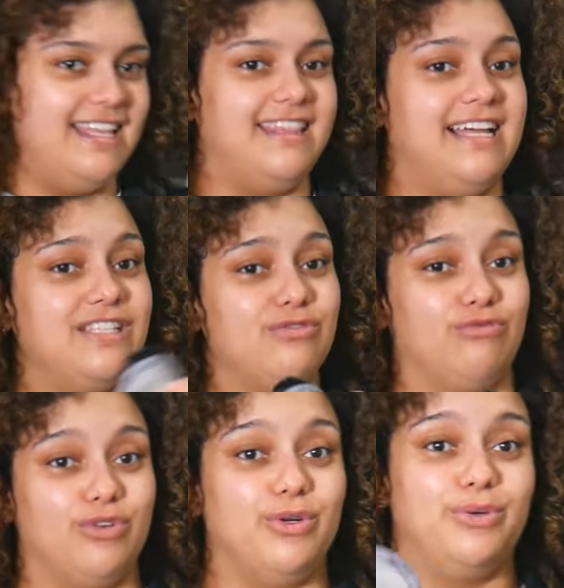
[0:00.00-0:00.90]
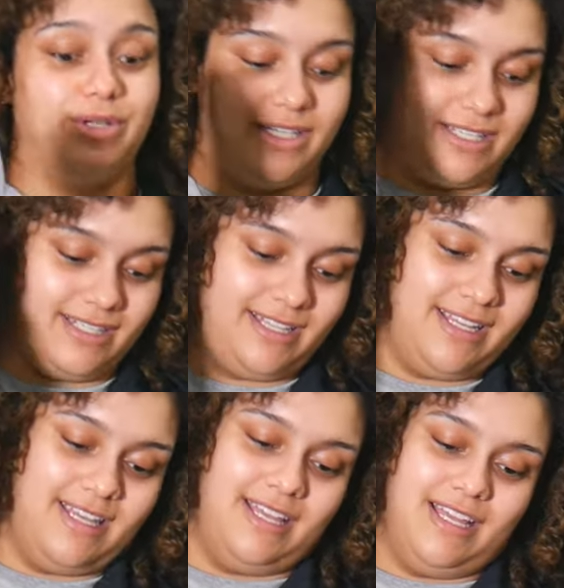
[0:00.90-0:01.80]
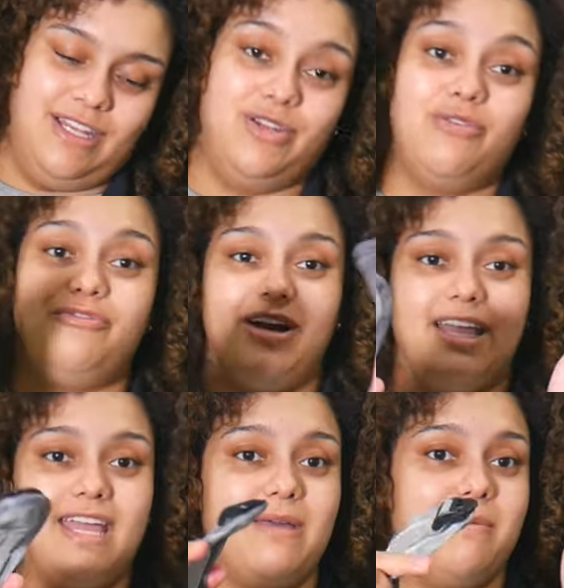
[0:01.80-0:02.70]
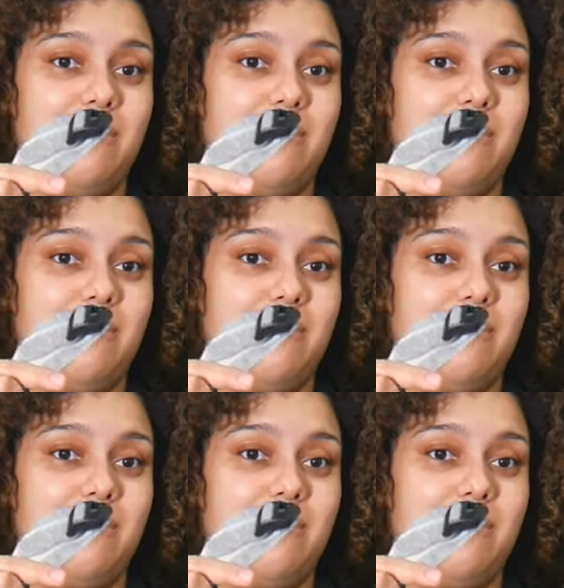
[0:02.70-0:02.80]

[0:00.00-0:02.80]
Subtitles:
That's rude. Don't fucking give me